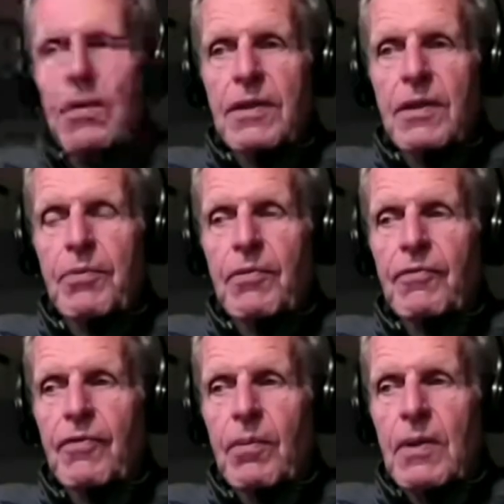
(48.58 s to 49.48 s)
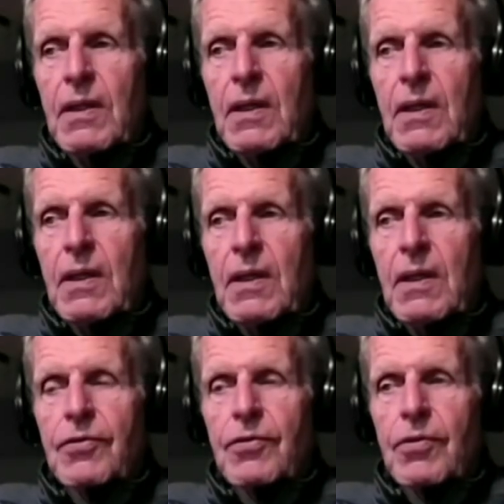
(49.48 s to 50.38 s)
and keep them from getting
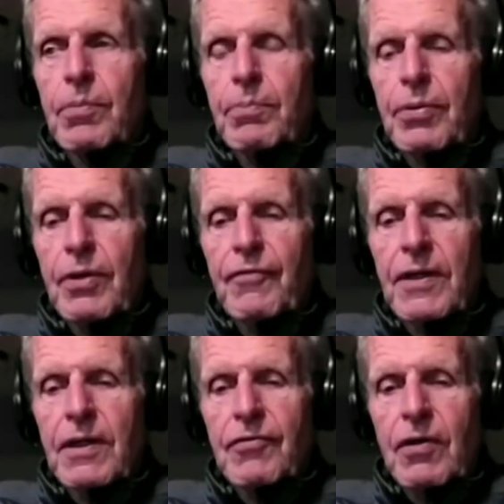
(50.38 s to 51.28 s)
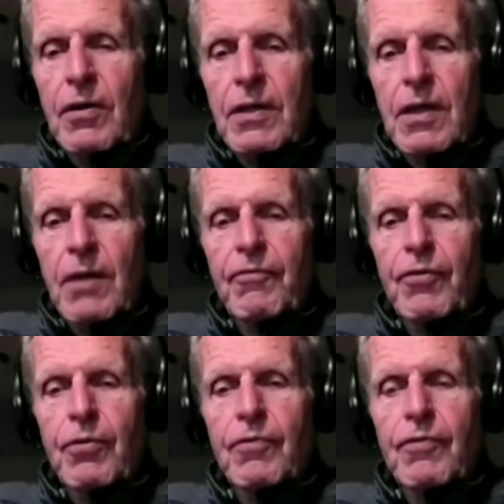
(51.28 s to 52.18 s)
too prolific because they'll eat up
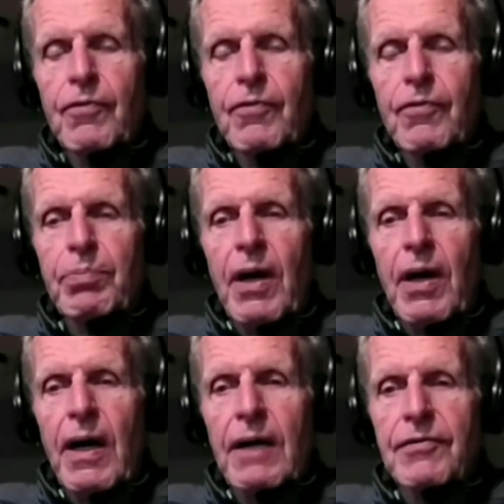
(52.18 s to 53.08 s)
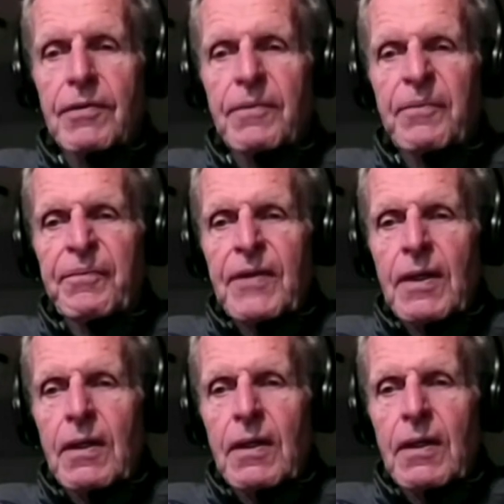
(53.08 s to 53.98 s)
food food supplies and
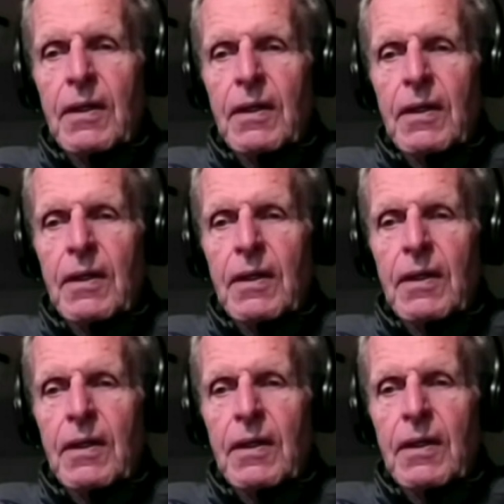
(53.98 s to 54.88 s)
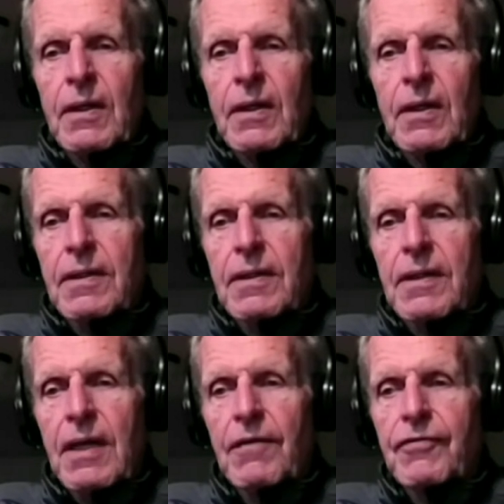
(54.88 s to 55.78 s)
and uh, affect the
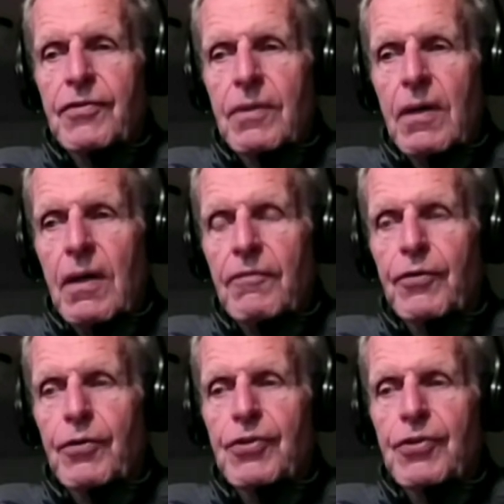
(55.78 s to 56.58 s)
native uh, food